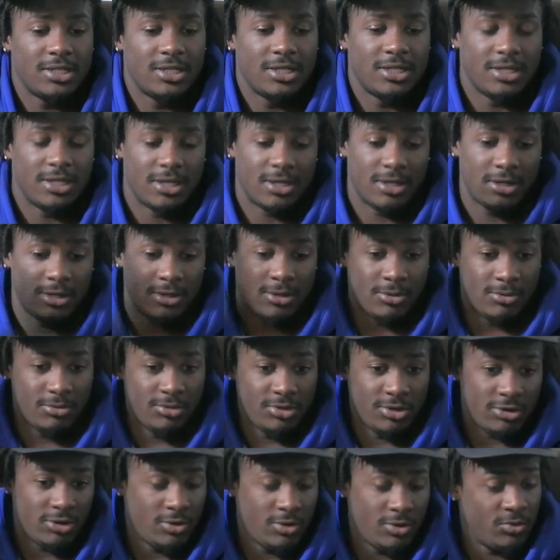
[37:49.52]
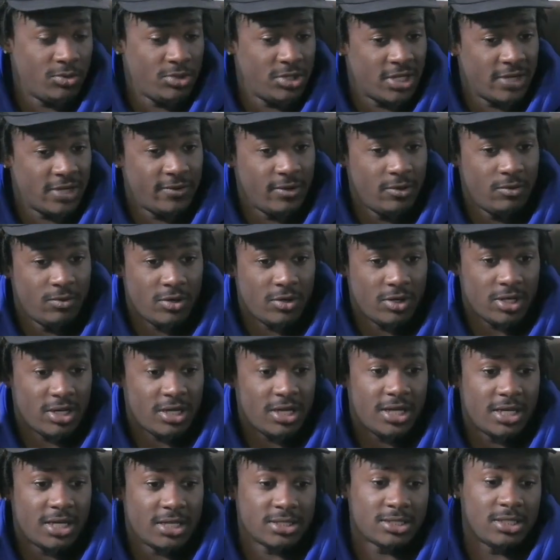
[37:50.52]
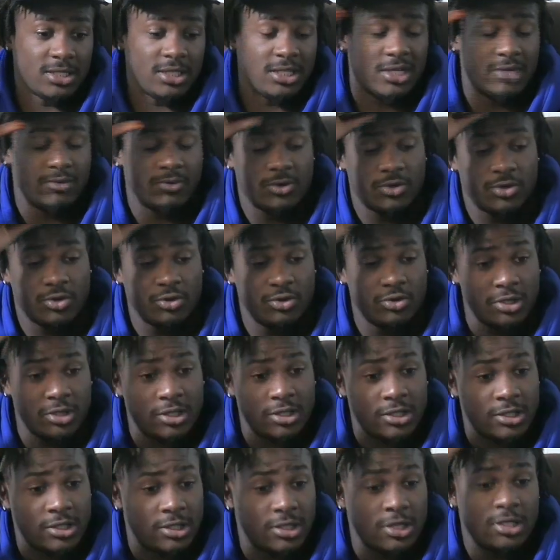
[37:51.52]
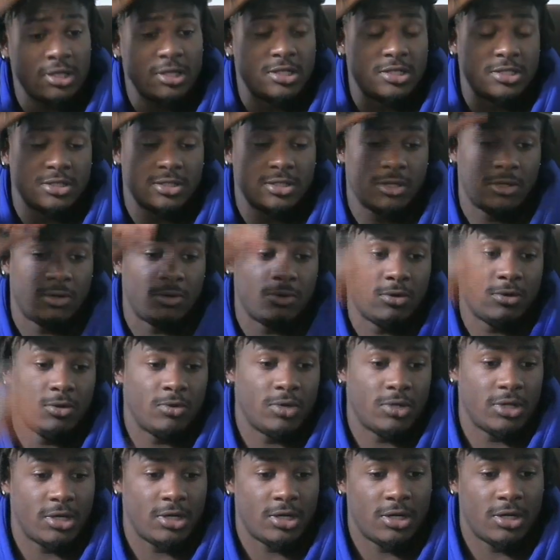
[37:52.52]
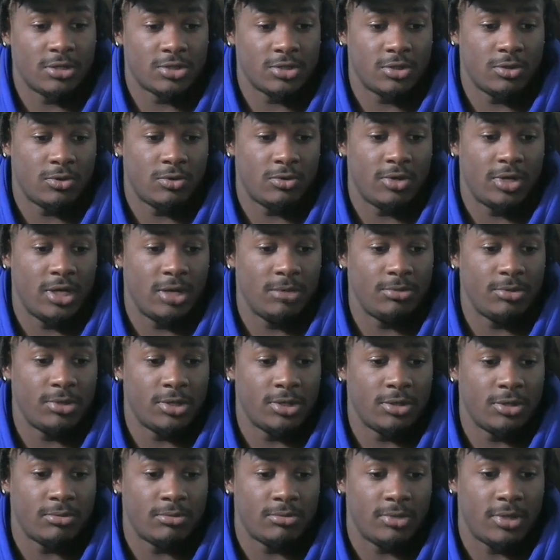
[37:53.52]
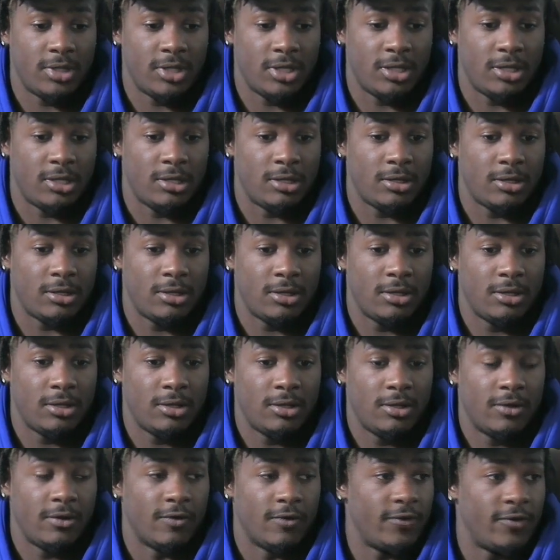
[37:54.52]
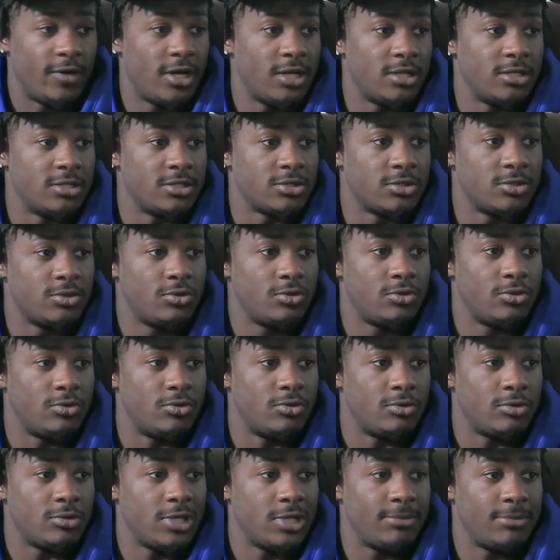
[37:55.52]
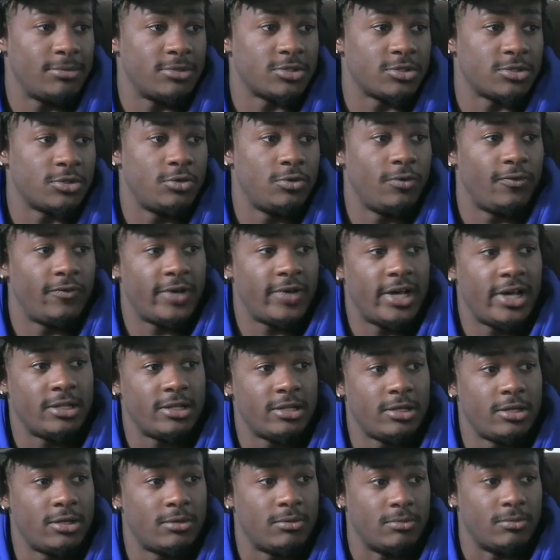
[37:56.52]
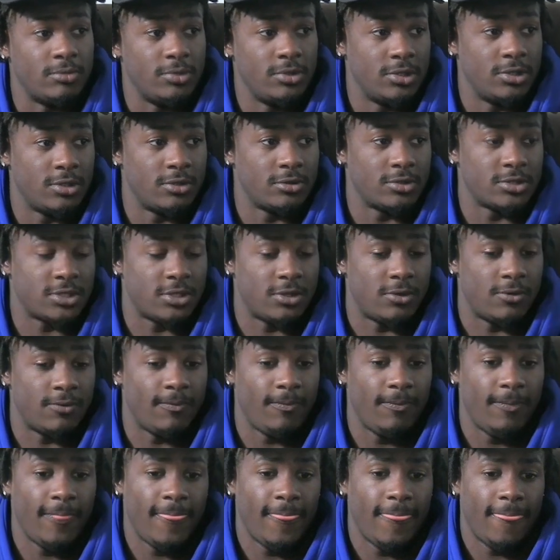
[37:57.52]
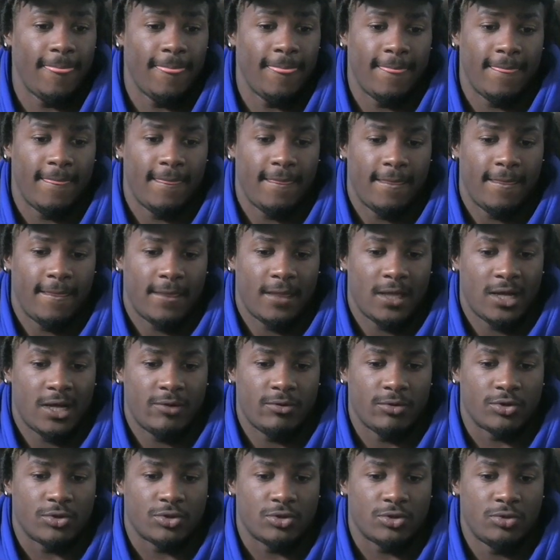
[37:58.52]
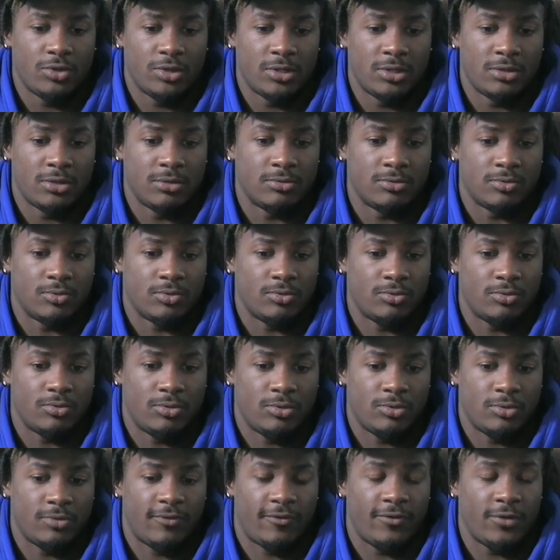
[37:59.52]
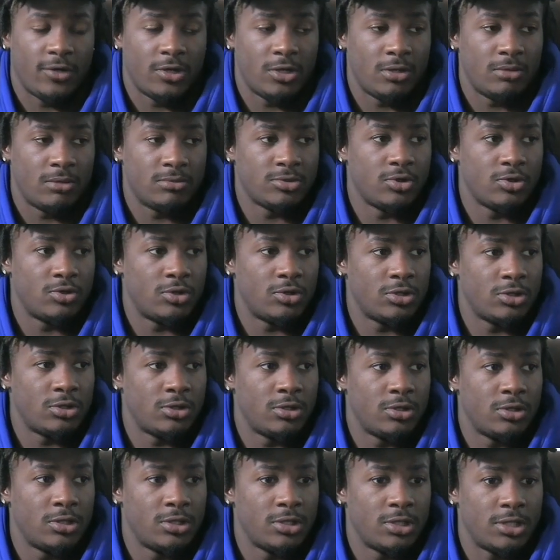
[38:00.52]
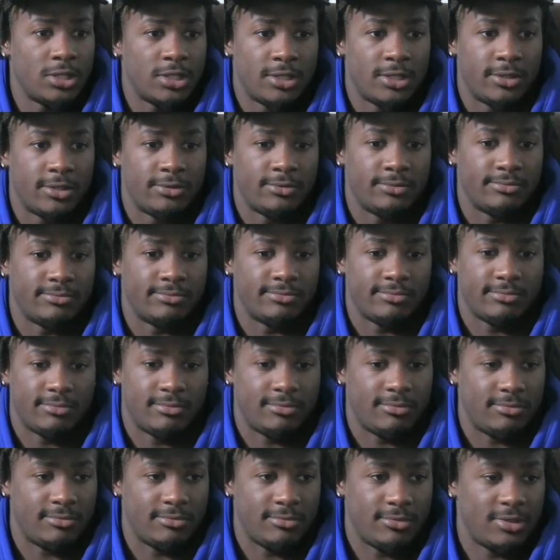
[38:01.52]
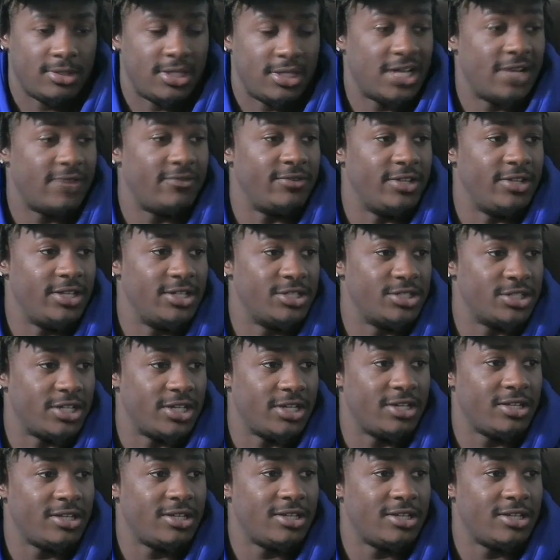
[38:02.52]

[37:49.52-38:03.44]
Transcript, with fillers: Um, you know, we, definitely want guys to get recruited. So you want to also help them and find the school, help the school find them. You know, so have recruiting, film going on, um, live DJ,